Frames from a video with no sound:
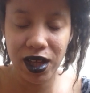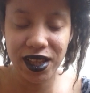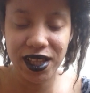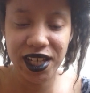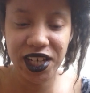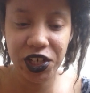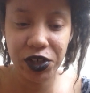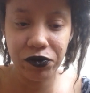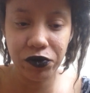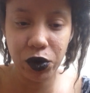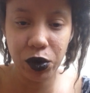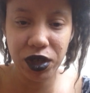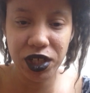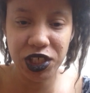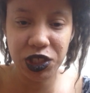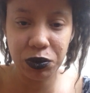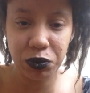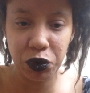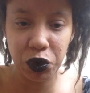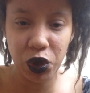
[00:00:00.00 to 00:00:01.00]
They need to
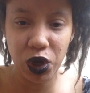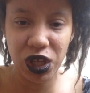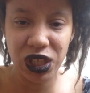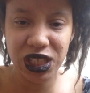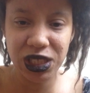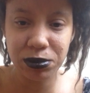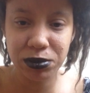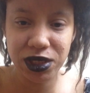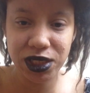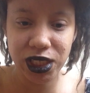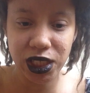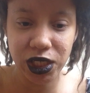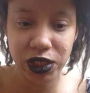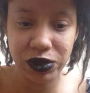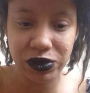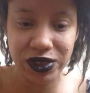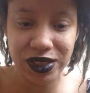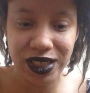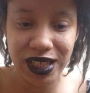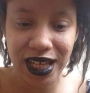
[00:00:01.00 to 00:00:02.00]
focus more on
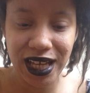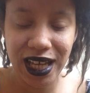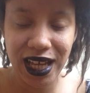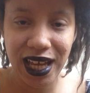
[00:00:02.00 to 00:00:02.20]
themselves